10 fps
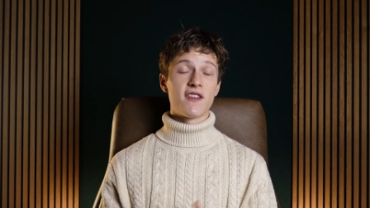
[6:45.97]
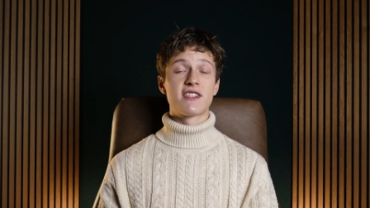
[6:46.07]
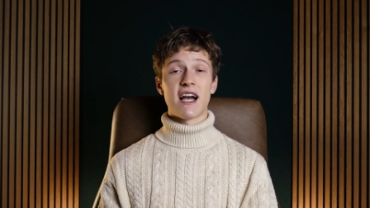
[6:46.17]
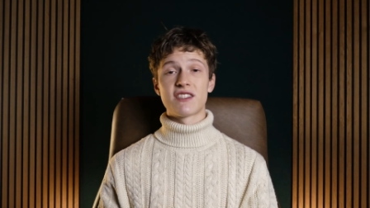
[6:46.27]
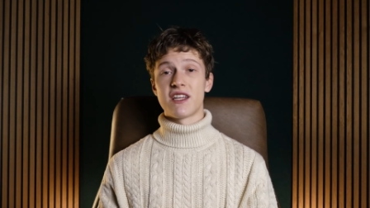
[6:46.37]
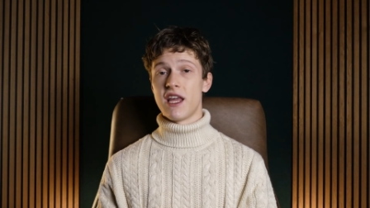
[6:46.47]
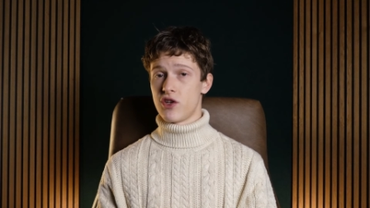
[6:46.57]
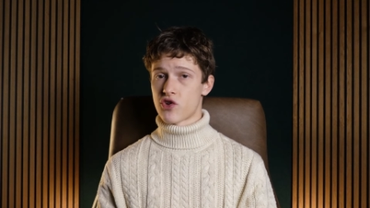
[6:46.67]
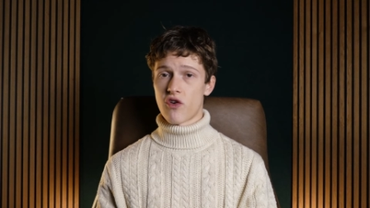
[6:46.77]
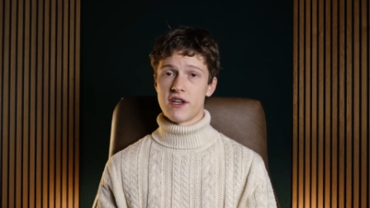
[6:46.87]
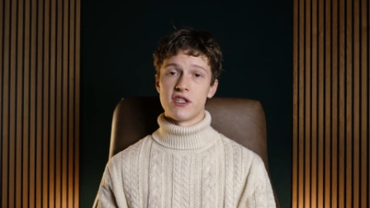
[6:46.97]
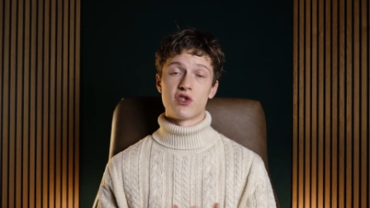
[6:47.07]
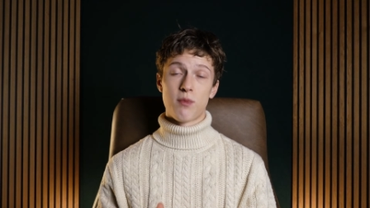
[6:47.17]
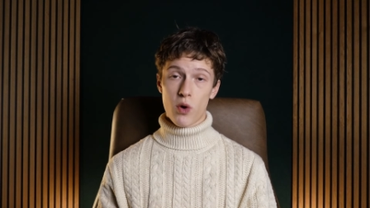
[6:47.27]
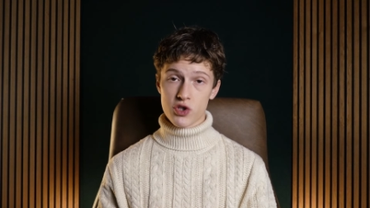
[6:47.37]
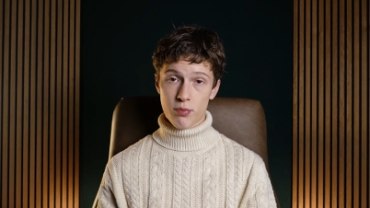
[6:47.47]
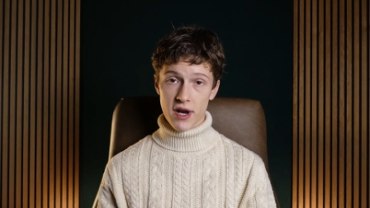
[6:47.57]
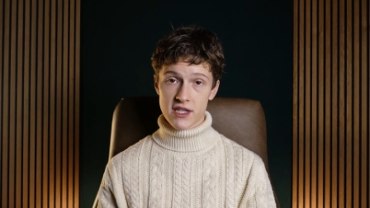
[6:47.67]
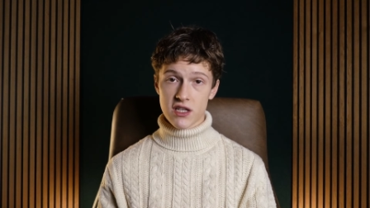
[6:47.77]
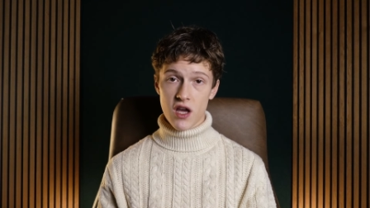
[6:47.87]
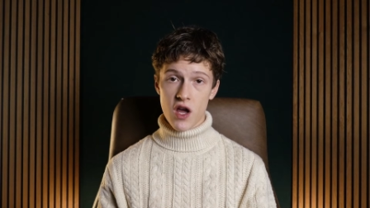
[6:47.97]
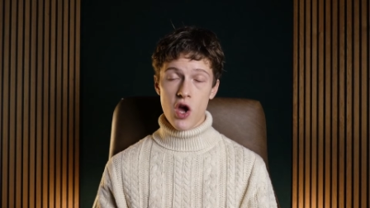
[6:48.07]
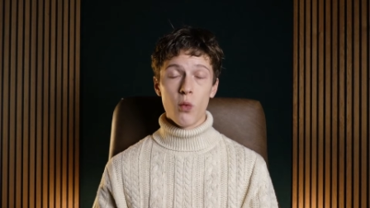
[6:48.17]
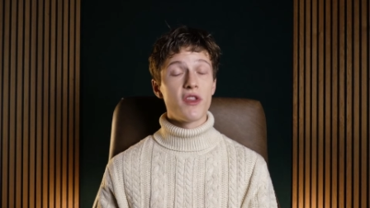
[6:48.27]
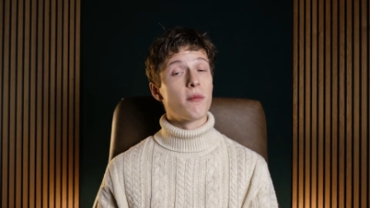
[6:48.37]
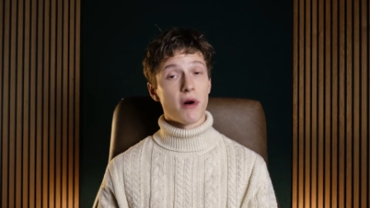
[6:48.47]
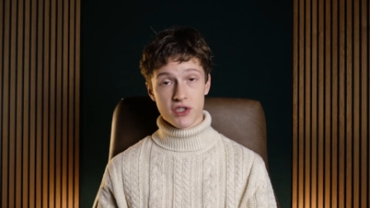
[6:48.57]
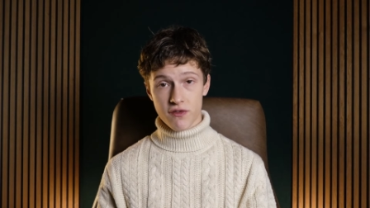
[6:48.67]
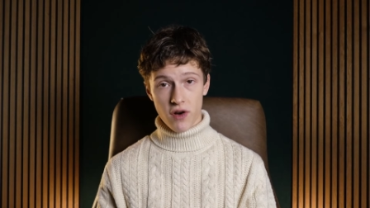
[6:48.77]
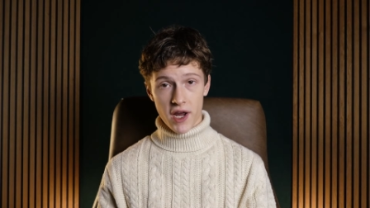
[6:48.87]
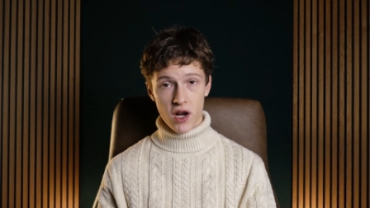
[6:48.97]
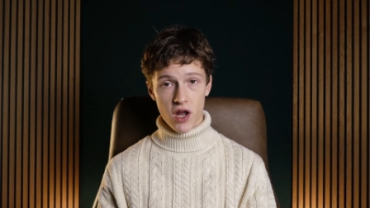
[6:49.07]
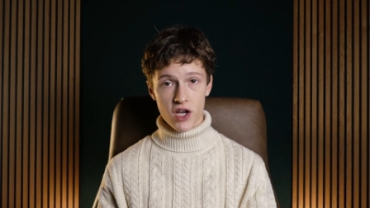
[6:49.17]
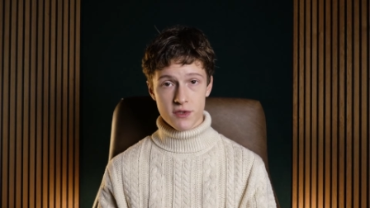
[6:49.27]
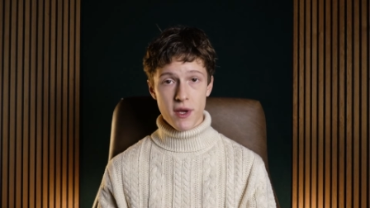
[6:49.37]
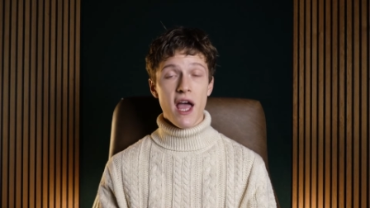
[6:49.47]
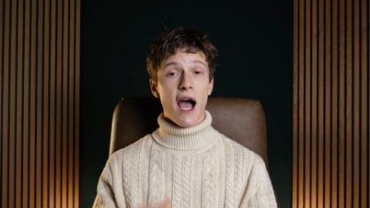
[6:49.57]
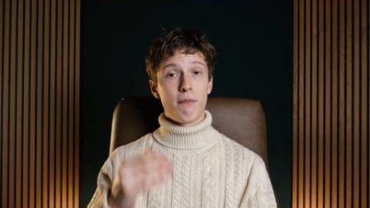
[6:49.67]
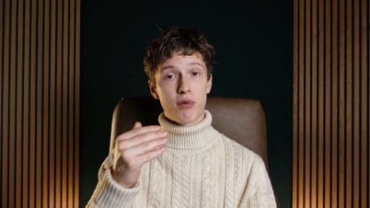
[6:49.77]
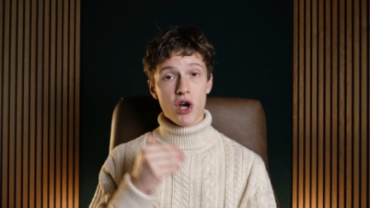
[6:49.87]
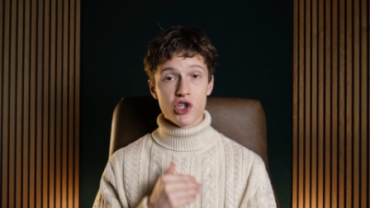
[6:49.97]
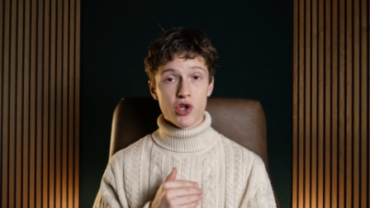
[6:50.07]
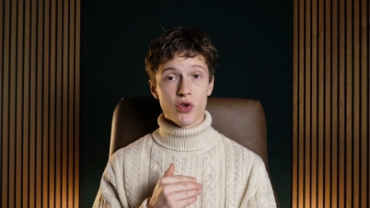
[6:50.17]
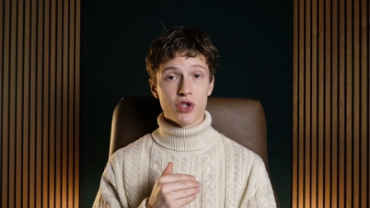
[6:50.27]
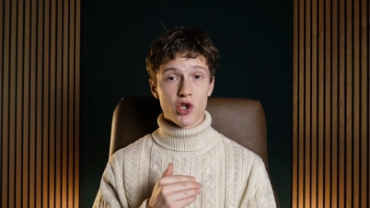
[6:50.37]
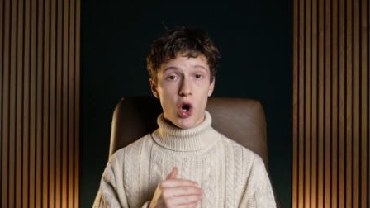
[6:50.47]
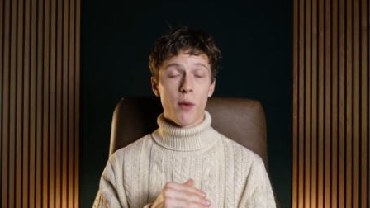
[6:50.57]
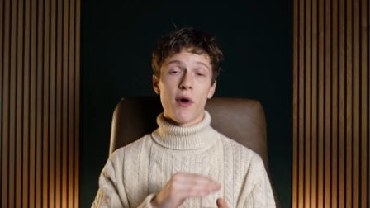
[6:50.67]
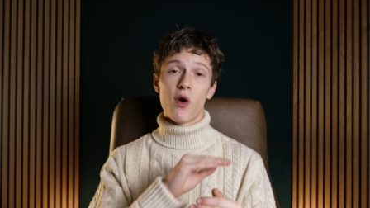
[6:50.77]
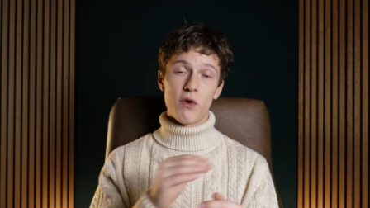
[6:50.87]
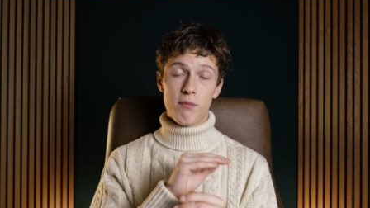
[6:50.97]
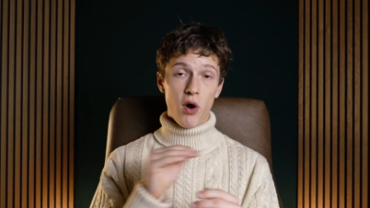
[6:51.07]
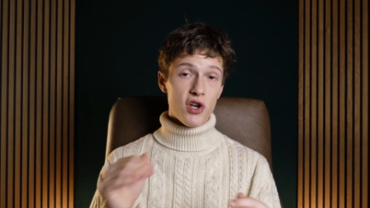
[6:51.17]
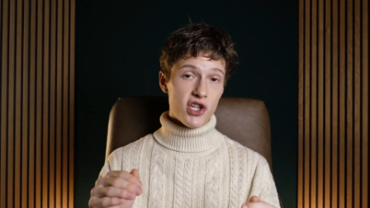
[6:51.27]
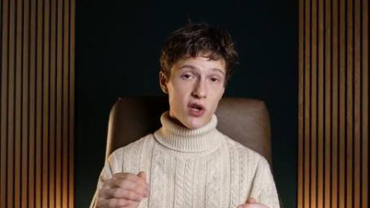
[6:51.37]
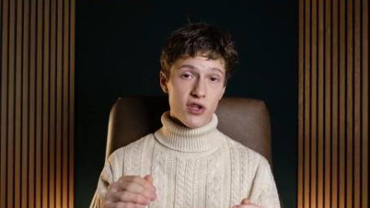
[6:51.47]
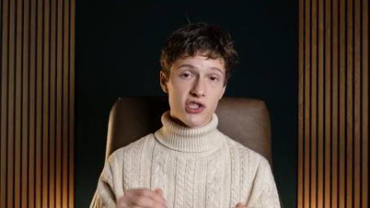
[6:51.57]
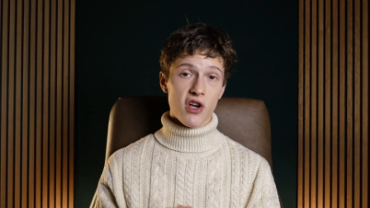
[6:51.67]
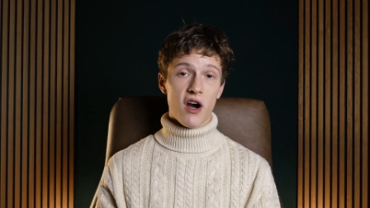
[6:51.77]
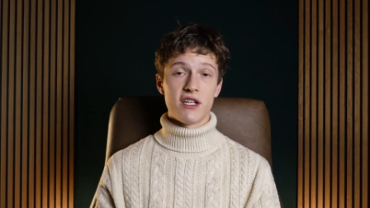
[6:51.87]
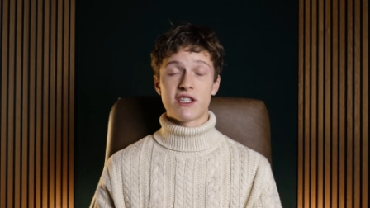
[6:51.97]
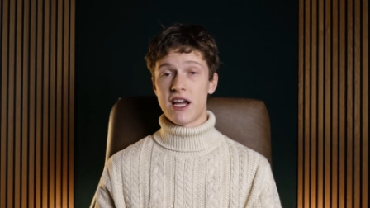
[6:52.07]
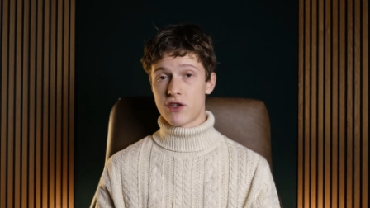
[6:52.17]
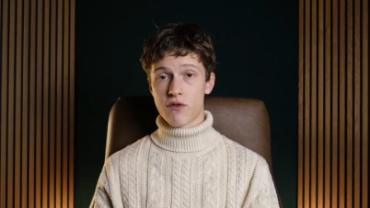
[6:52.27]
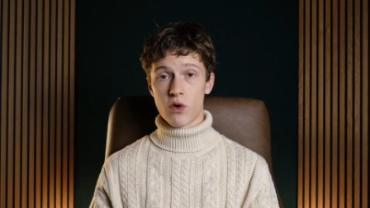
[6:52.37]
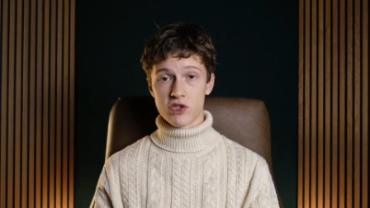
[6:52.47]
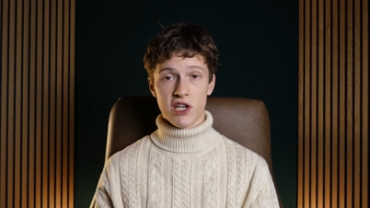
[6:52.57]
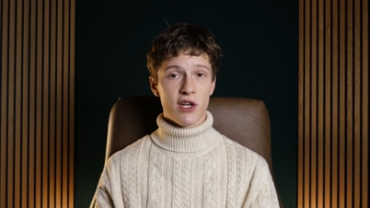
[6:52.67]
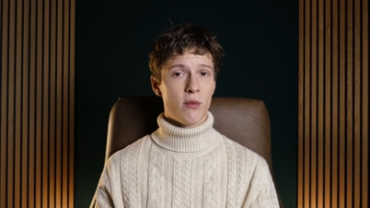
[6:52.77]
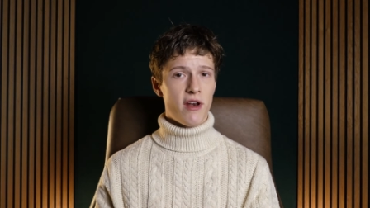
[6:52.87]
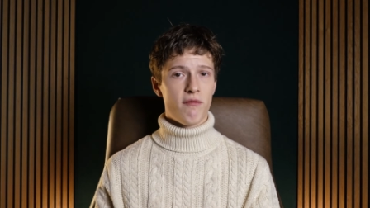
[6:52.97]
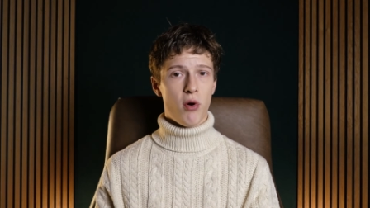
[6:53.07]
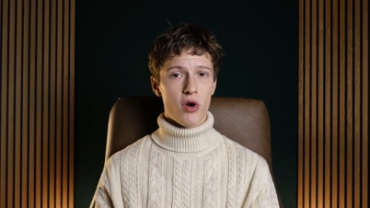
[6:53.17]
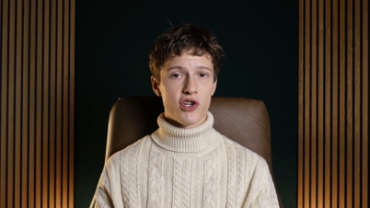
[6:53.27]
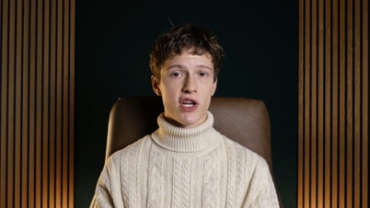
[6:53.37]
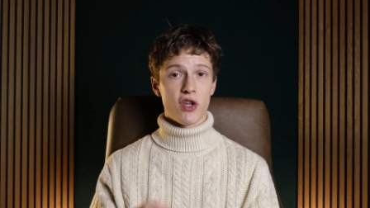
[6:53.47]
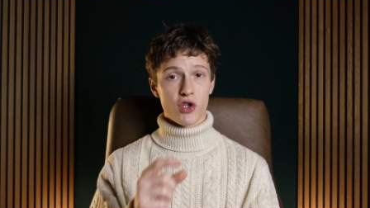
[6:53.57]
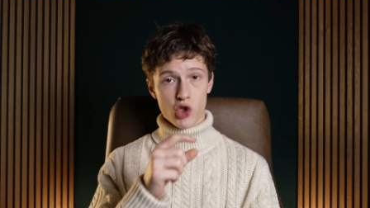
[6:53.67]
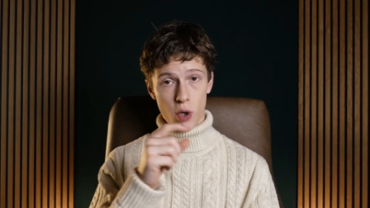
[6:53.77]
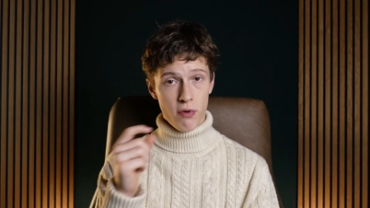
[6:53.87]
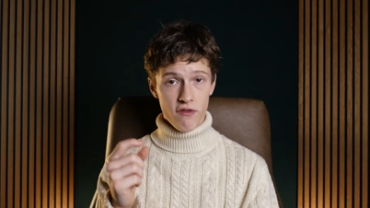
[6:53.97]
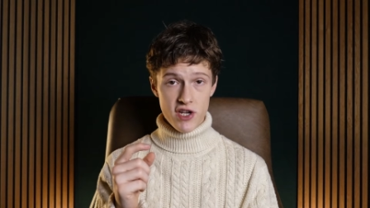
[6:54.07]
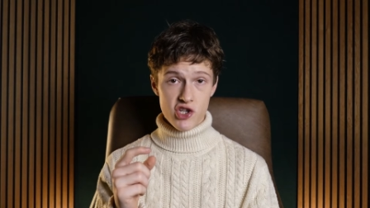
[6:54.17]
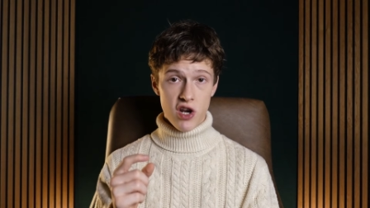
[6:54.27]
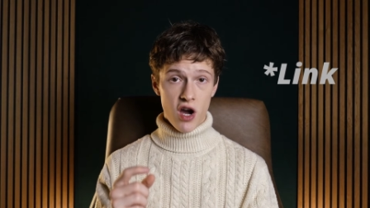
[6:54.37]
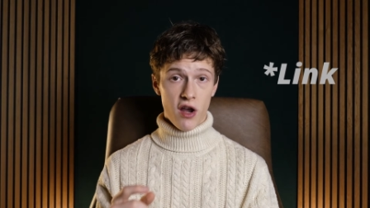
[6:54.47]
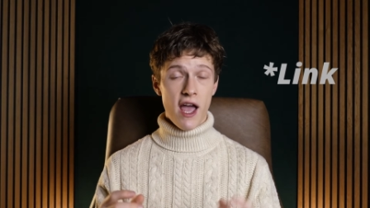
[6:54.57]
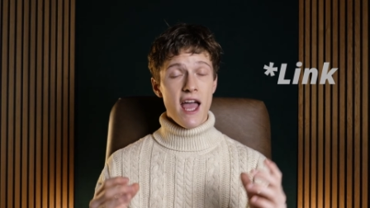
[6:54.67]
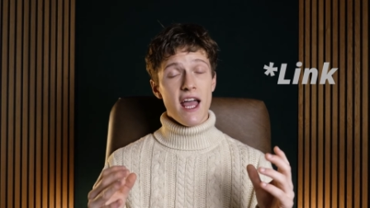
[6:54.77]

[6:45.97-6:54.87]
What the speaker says: that this has an integrated sports bracelet with a butterfly clasp and brushed on the top with polishing on the sides and of course a little bit of polishing at the top of each lug,